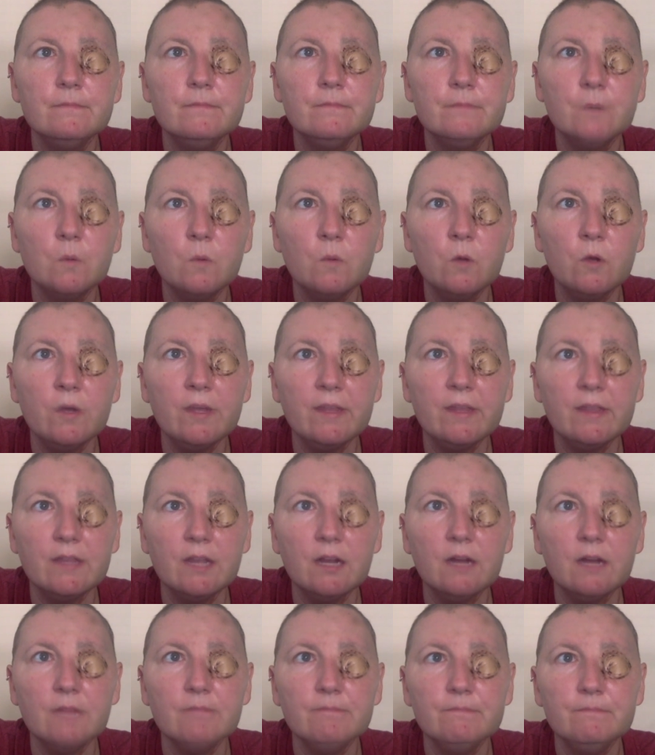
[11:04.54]
But we'll get
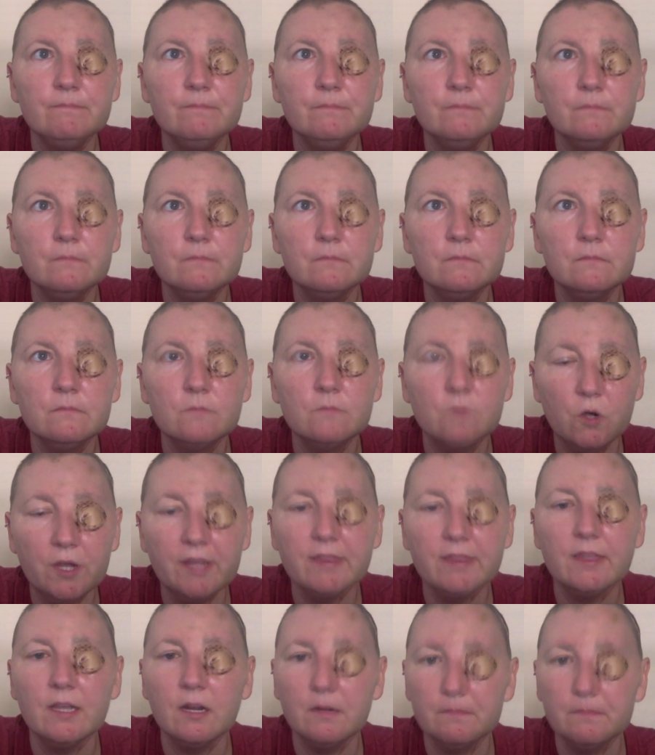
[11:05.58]
there. We'll
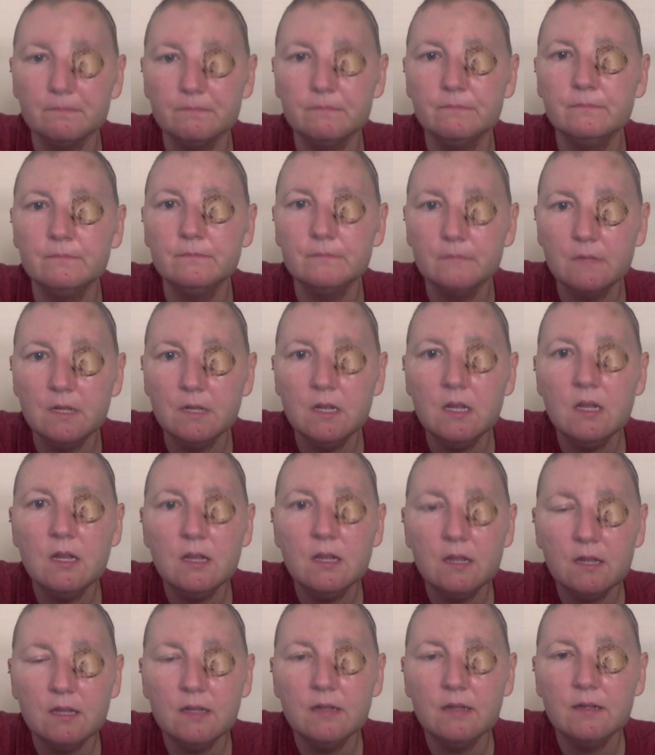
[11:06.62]
get there.
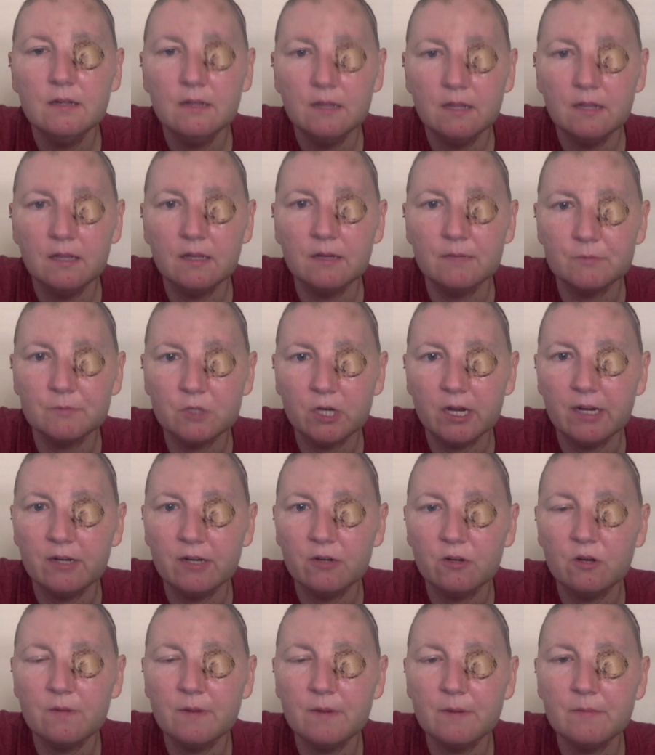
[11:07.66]
I'm trying
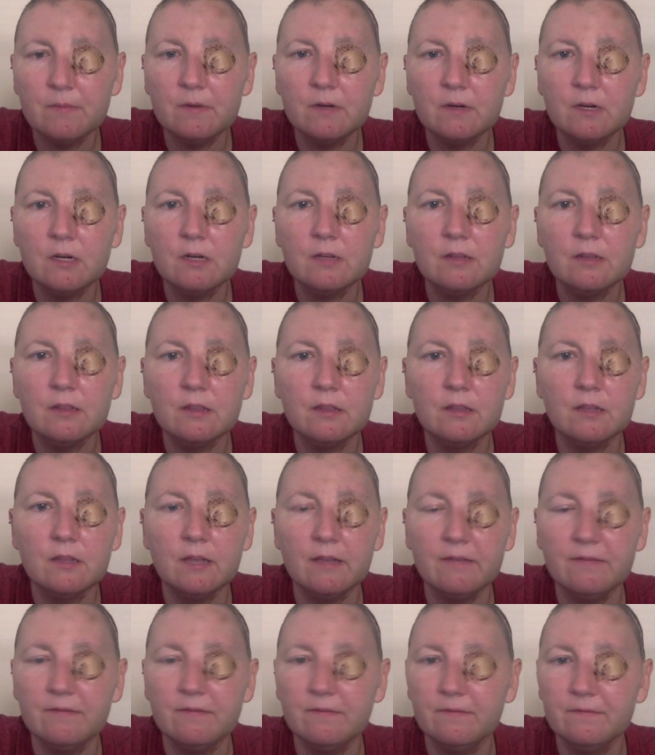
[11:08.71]
to remember
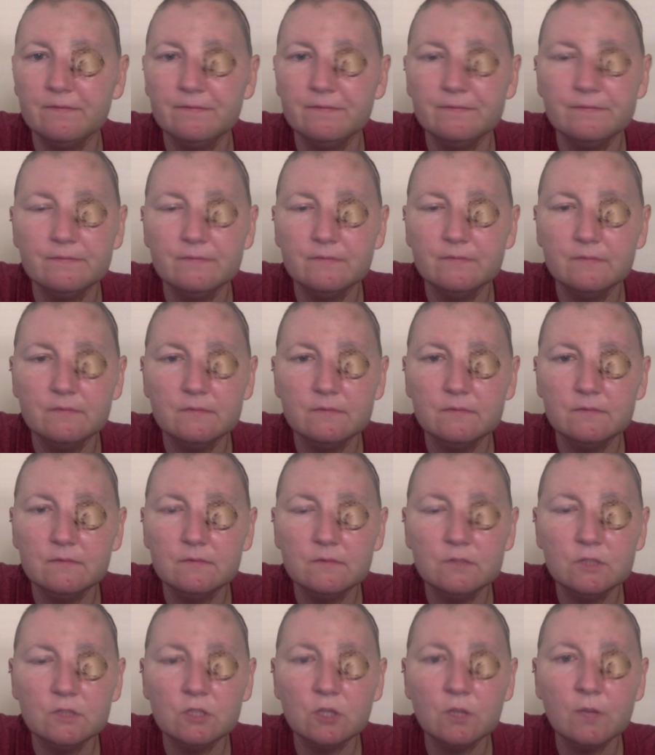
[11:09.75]

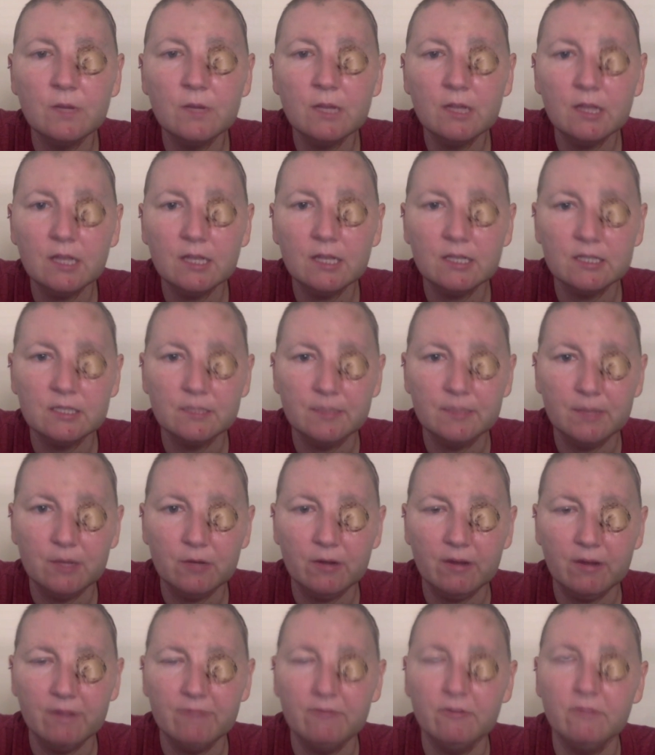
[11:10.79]
so many things to be
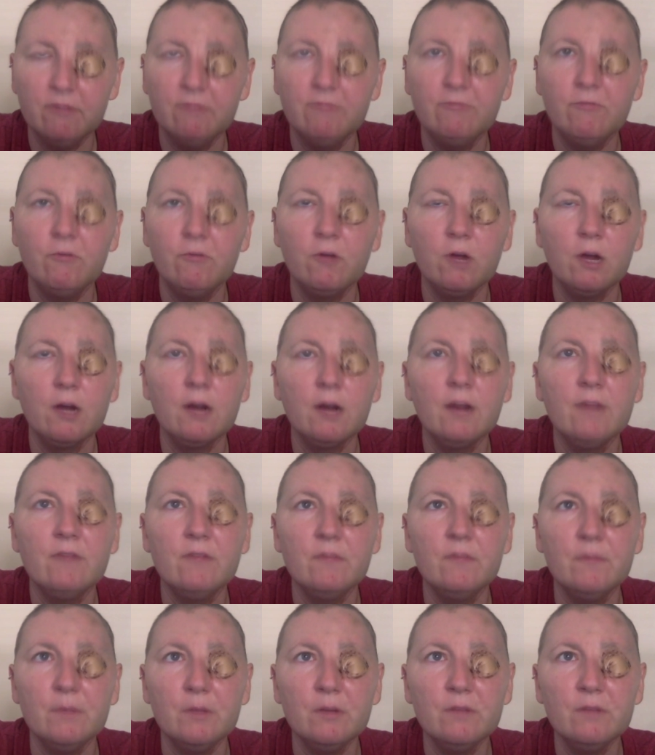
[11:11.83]
grateful for. I
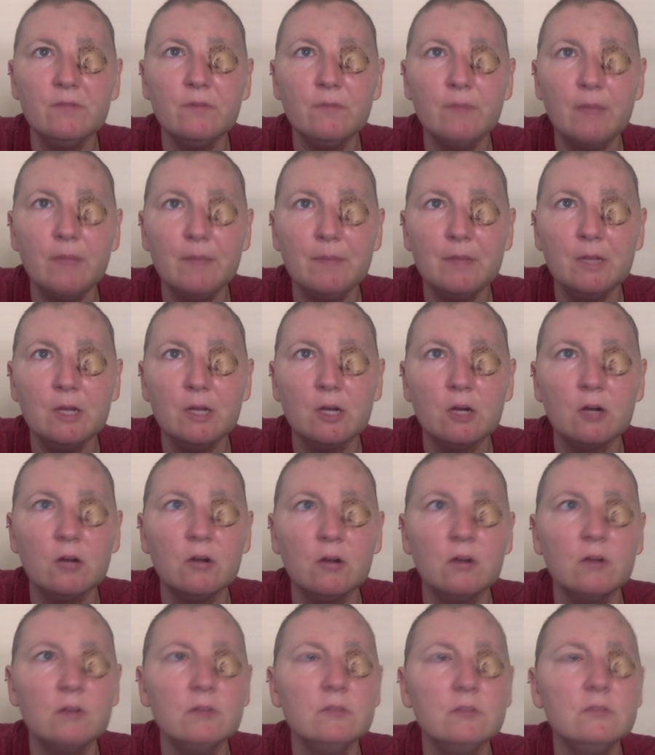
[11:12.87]
have a beautiful baby
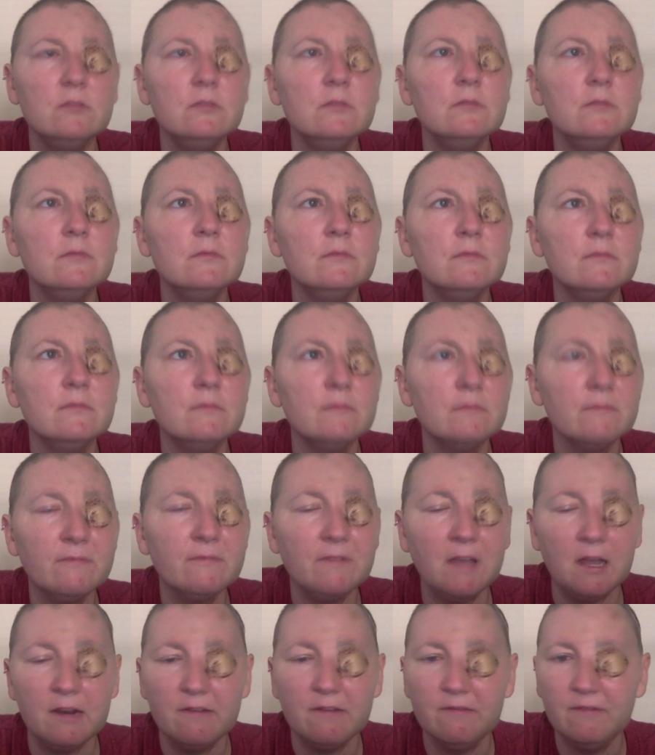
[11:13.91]
girl.
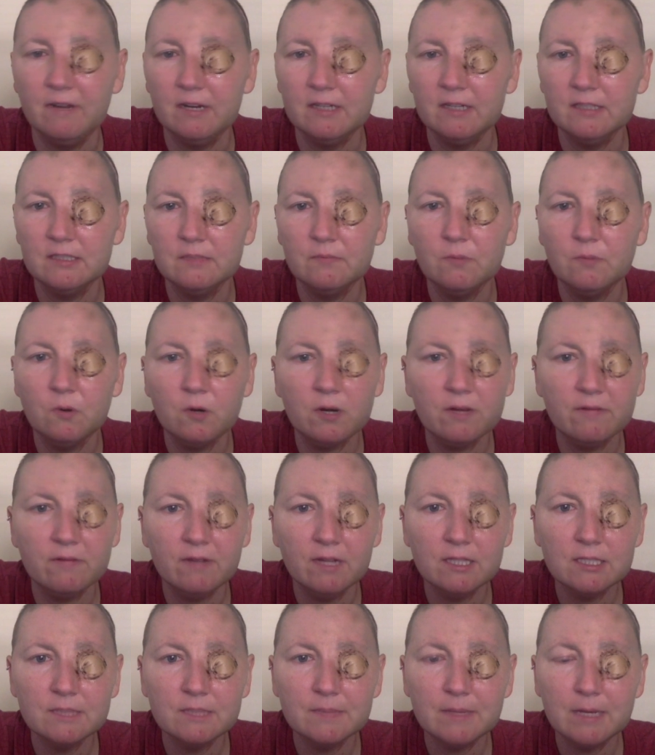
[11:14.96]
I've got a very supportive
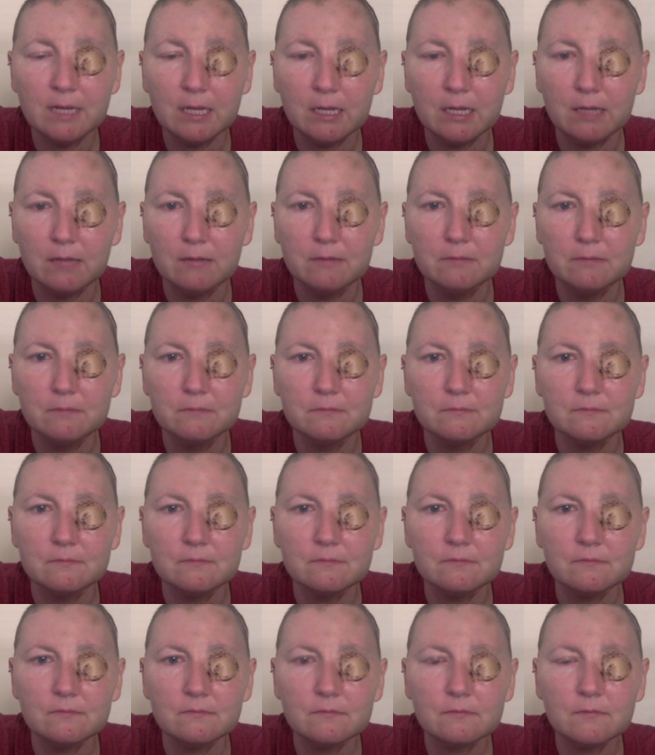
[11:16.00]
husband and
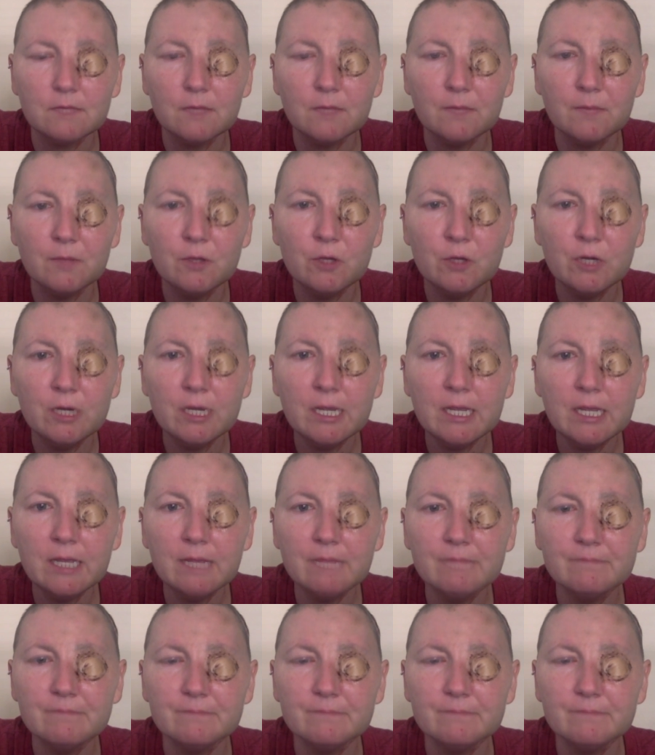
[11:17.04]
community.